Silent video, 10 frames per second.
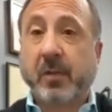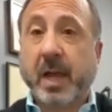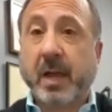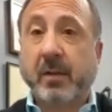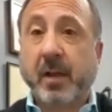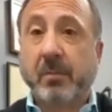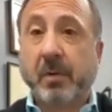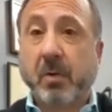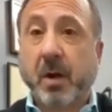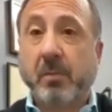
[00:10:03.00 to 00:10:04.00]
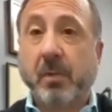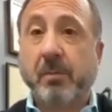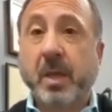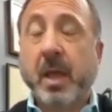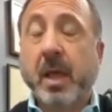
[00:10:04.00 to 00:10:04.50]
for that type of
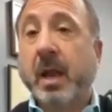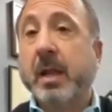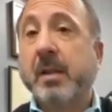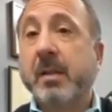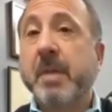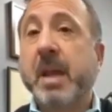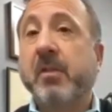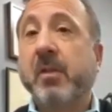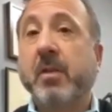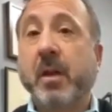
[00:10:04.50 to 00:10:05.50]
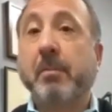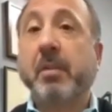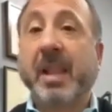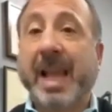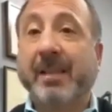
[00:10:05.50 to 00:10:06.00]
problem. And I did mention the
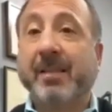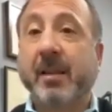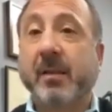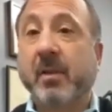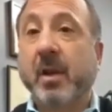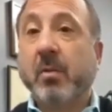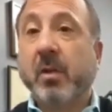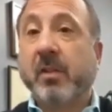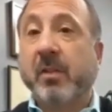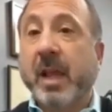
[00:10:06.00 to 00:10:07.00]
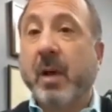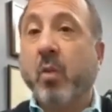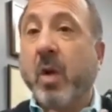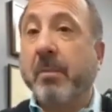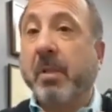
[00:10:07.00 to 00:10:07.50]
plexus, which is that
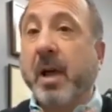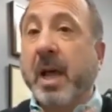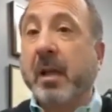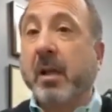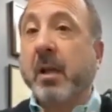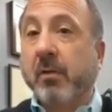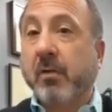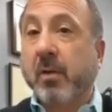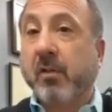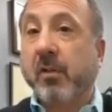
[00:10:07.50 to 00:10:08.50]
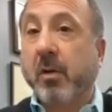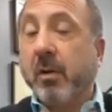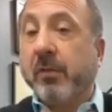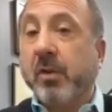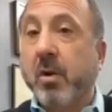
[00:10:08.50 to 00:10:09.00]
web-like structure
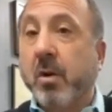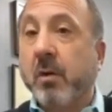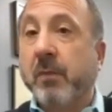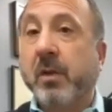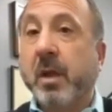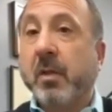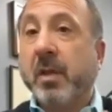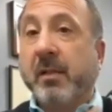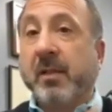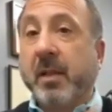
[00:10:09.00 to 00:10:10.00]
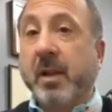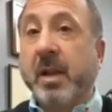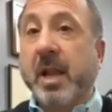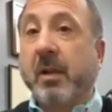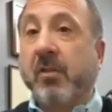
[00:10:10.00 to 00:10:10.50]
of nerves that's in the
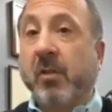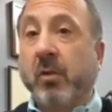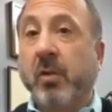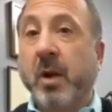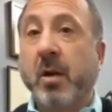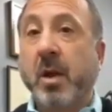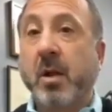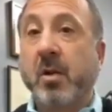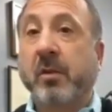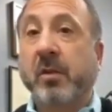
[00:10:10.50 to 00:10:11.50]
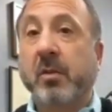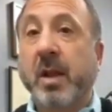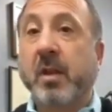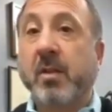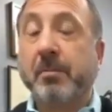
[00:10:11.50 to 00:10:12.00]
neck shoulder area and also
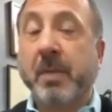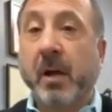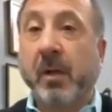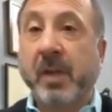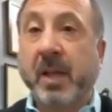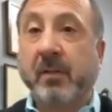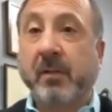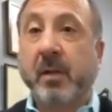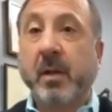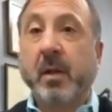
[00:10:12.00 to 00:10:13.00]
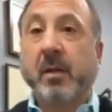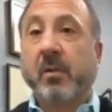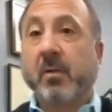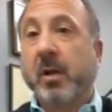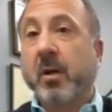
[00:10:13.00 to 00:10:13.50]
down in the pelvis.
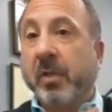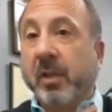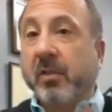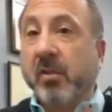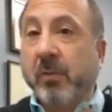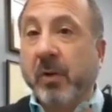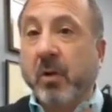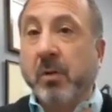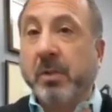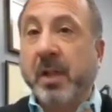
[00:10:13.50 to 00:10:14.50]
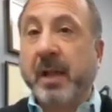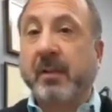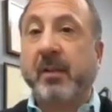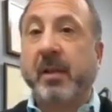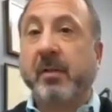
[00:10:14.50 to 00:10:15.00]
So we call it the cervical
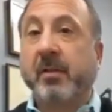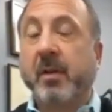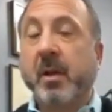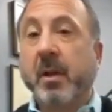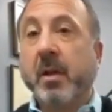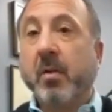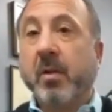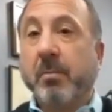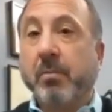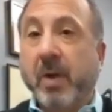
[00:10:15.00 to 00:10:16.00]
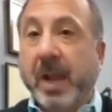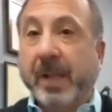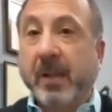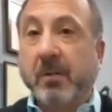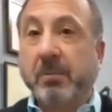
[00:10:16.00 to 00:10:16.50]
plexus or the
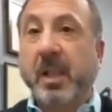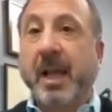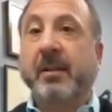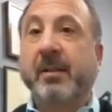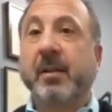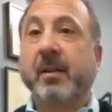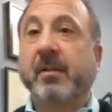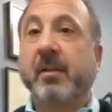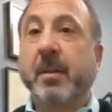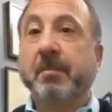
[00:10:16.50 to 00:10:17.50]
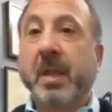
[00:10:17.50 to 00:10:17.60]
brachial plexus.